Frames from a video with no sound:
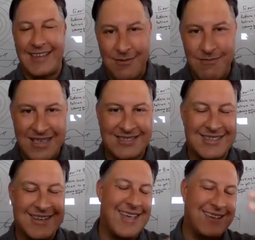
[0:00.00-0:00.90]
you missed
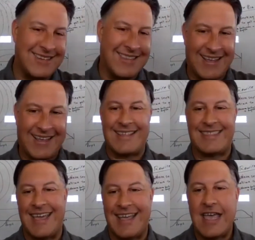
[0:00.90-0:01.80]
it and that kind of
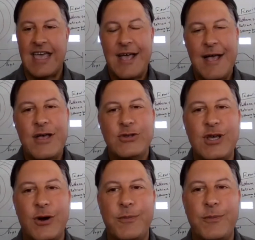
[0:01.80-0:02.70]
thing. Yeah.
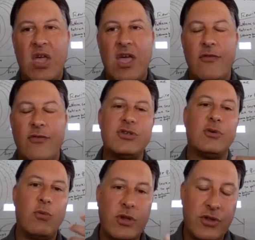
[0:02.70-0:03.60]
So there's
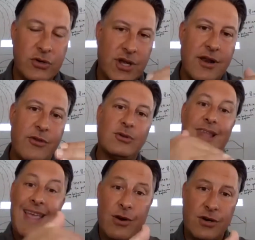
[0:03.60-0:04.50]
another layer.